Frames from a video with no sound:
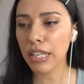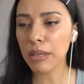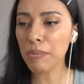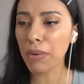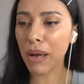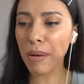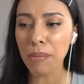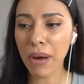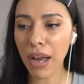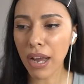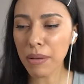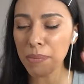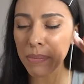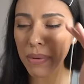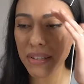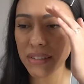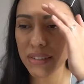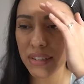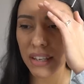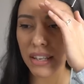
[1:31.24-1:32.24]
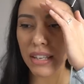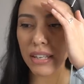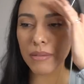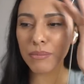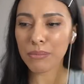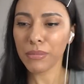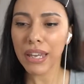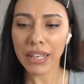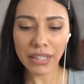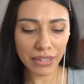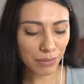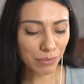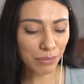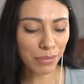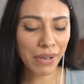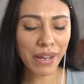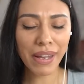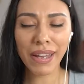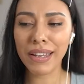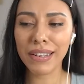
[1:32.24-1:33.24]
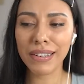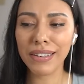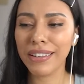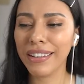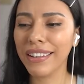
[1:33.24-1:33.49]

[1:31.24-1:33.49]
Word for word: keep my mind busy, make the bed.